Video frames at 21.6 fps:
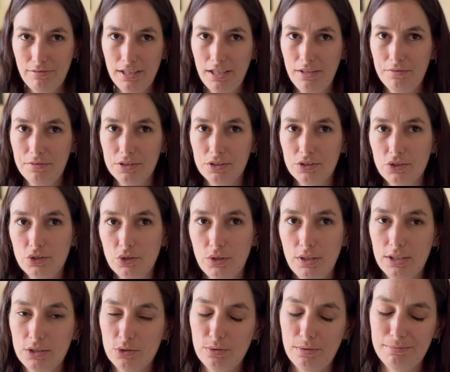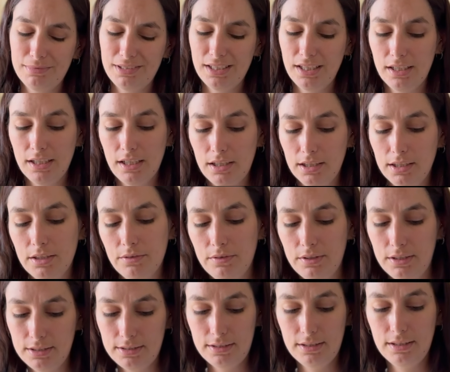flavor. So that's what I'm saying. I'll give
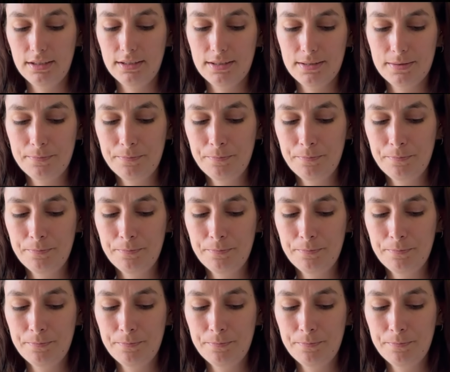it a 6.